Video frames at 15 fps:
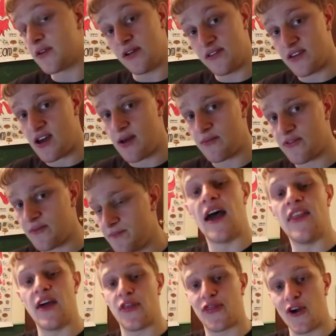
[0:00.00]
Good times.
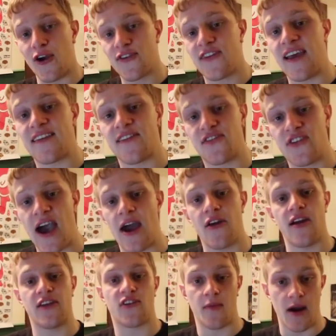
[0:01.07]
And then Thursdays and
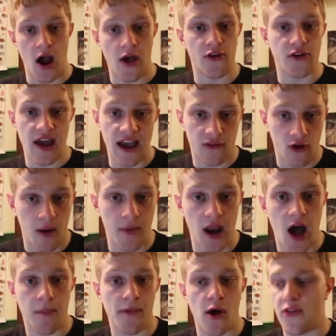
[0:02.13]
Saturdays are my other days where I'm
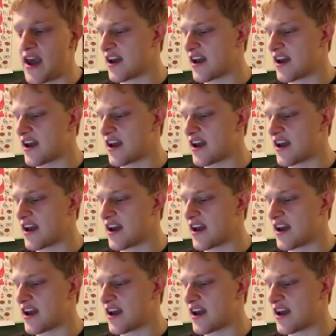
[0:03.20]
gonna upload.